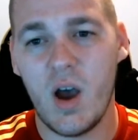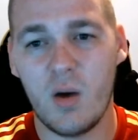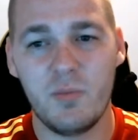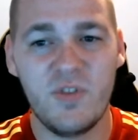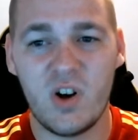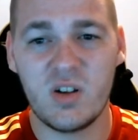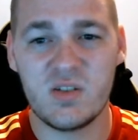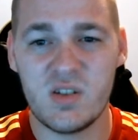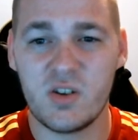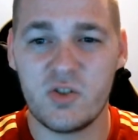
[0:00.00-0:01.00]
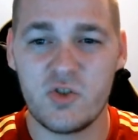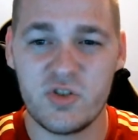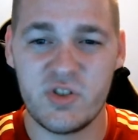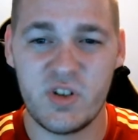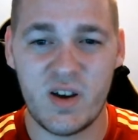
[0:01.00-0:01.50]
Moving on to the
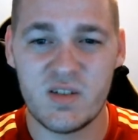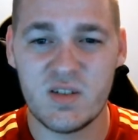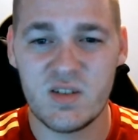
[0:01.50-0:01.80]
controls, you guys.